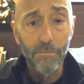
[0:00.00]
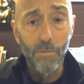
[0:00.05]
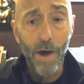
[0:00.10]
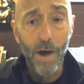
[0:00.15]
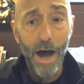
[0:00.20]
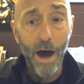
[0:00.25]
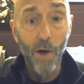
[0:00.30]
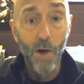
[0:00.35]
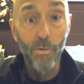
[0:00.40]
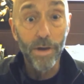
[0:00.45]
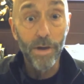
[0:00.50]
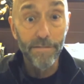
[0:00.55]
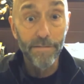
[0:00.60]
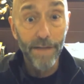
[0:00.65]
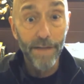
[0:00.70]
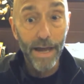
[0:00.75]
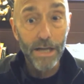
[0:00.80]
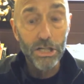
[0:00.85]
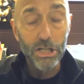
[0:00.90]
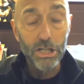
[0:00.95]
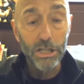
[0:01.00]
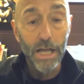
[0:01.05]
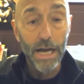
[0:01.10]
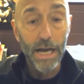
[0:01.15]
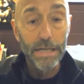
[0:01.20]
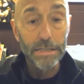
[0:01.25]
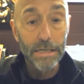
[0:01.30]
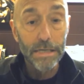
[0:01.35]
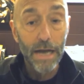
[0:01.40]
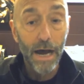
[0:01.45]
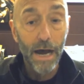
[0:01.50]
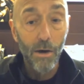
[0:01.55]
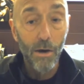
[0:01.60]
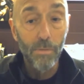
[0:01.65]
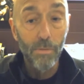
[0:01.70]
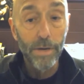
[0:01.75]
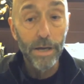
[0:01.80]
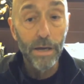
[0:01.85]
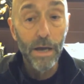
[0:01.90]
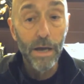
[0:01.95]
how we evangelize and how
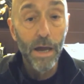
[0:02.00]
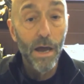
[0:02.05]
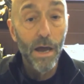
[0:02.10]
we